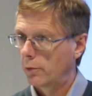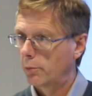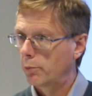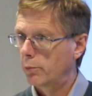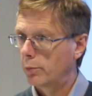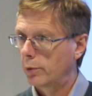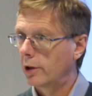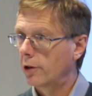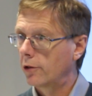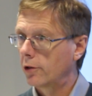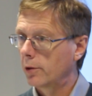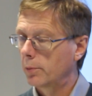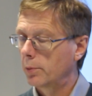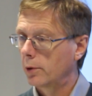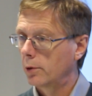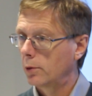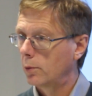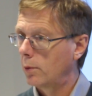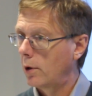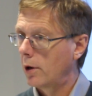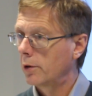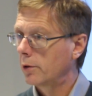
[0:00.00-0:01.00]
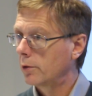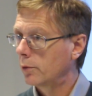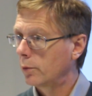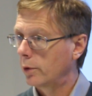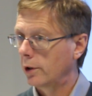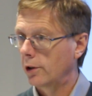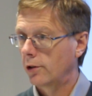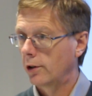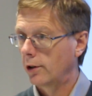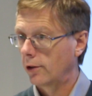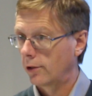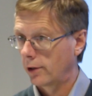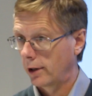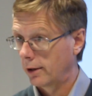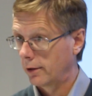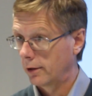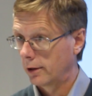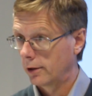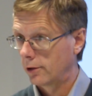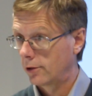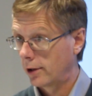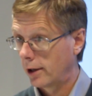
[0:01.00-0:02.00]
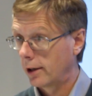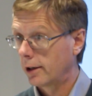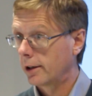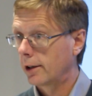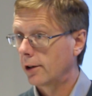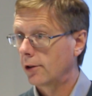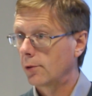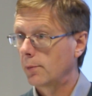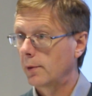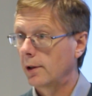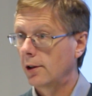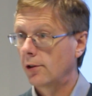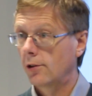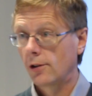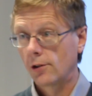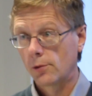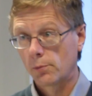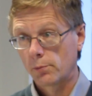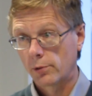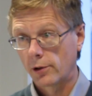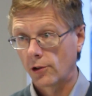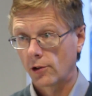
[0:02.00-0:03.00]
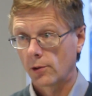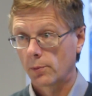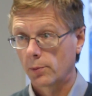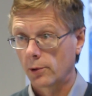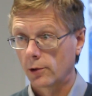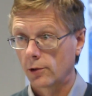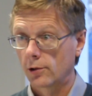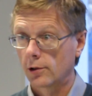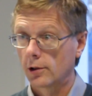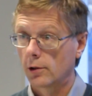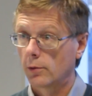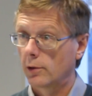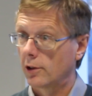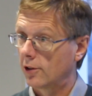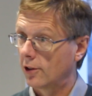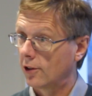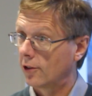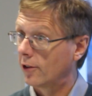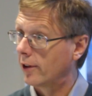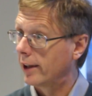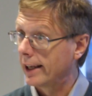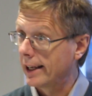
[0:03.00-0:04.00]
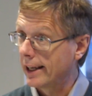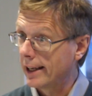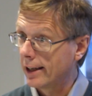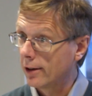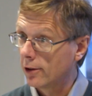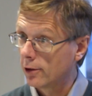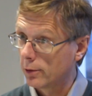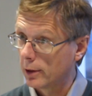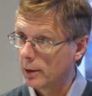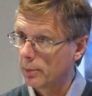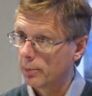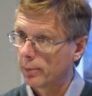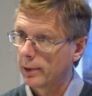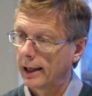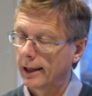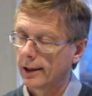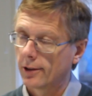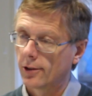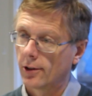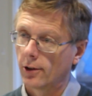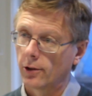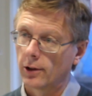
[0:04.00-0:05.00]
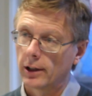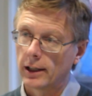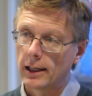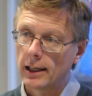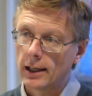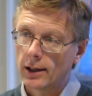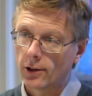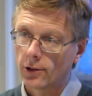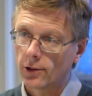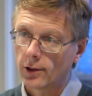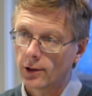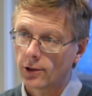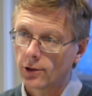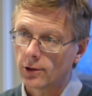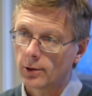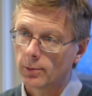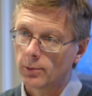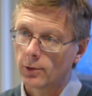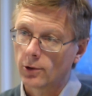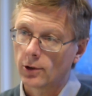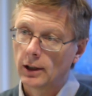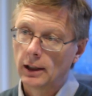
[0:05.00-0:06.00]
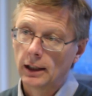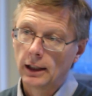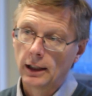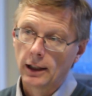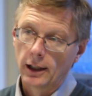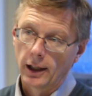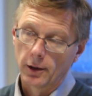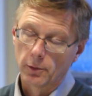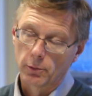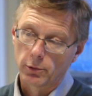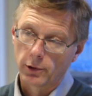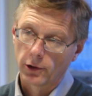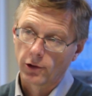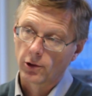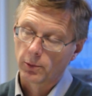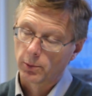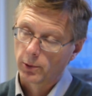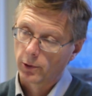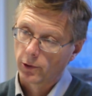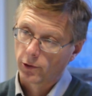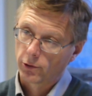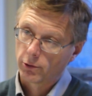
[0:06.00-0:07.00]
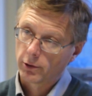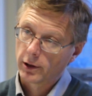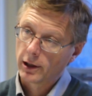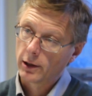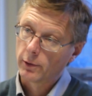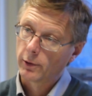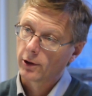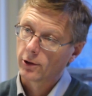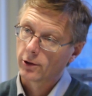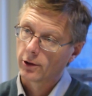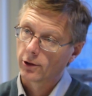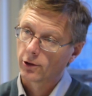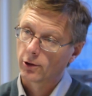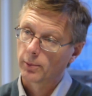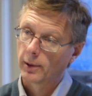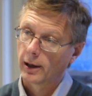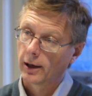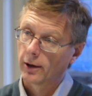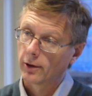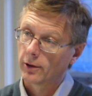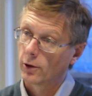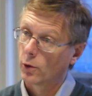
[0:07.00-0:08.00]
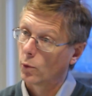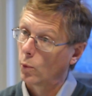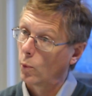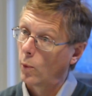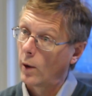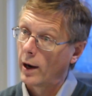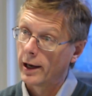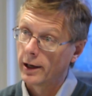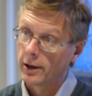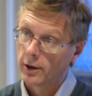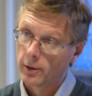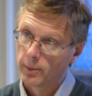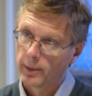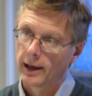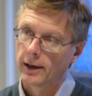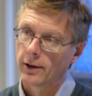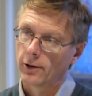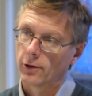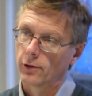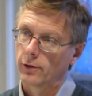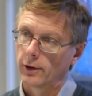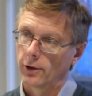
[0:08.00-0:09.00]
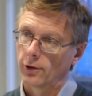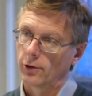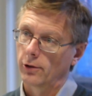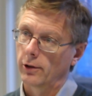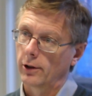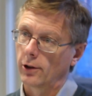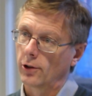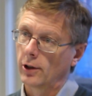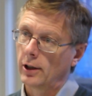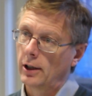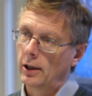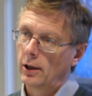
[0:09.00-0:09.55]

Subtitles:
Principle 1, which is our target species, Principle 2, which is the impact on the ecosystems, and Principle 3, which is about the way you manage fisheries.